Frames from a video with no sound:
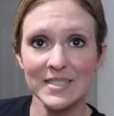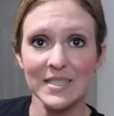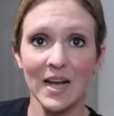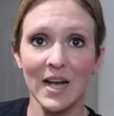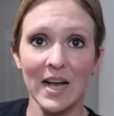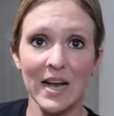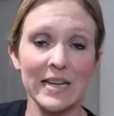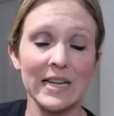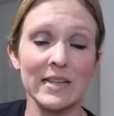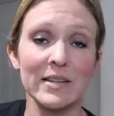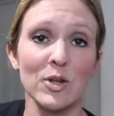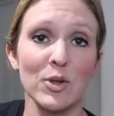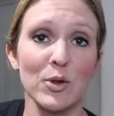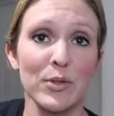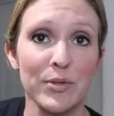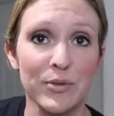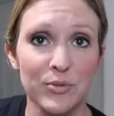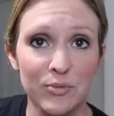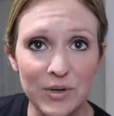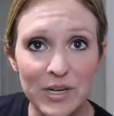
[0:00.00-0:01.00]
tiny little
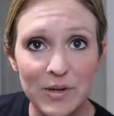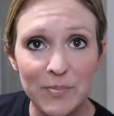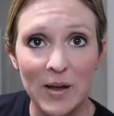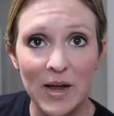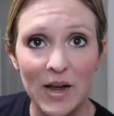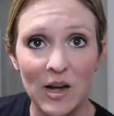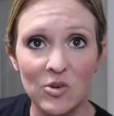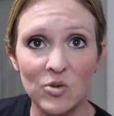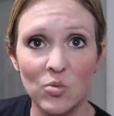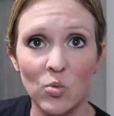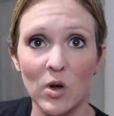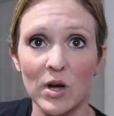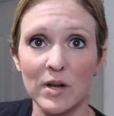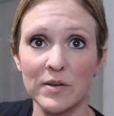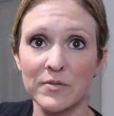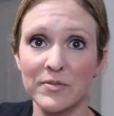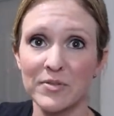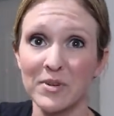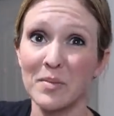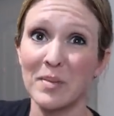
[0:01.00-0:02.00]
3-pound
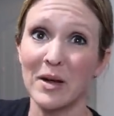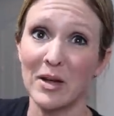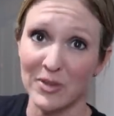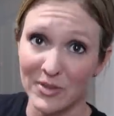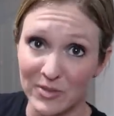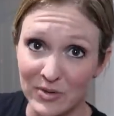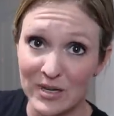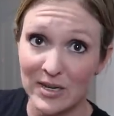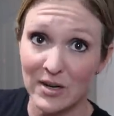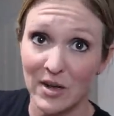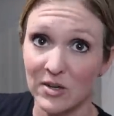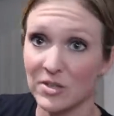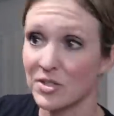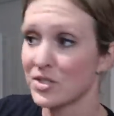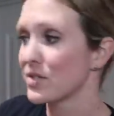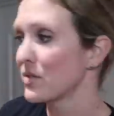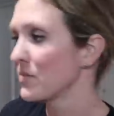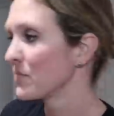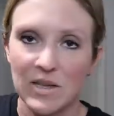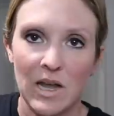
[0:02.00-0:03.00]
one for about
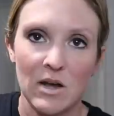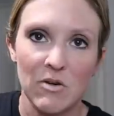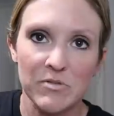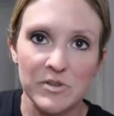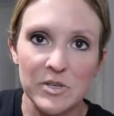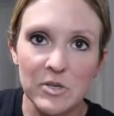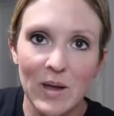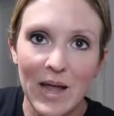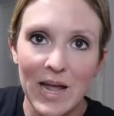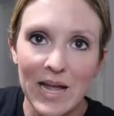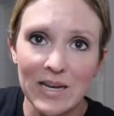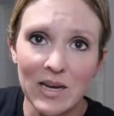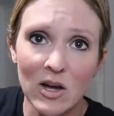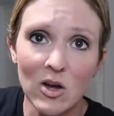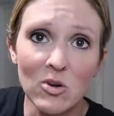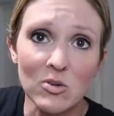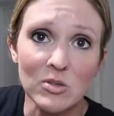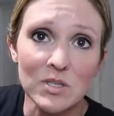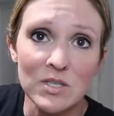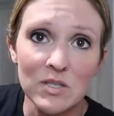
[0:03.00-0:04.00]
$3. Now, if you hate
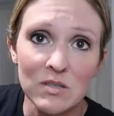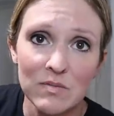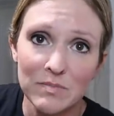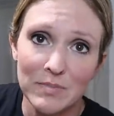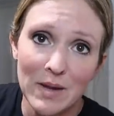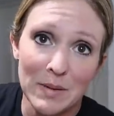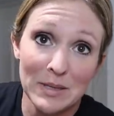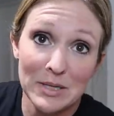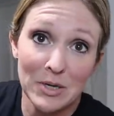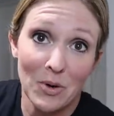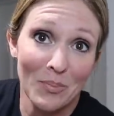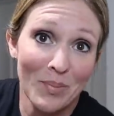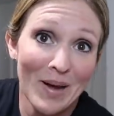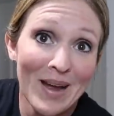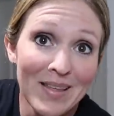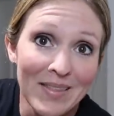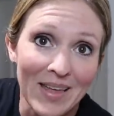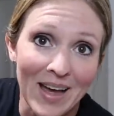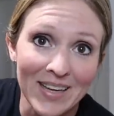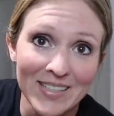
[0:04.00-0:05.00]
oats, maybe don't
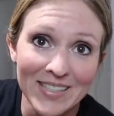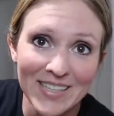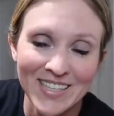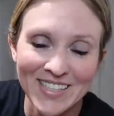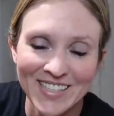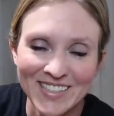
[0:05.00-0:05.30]
buy that.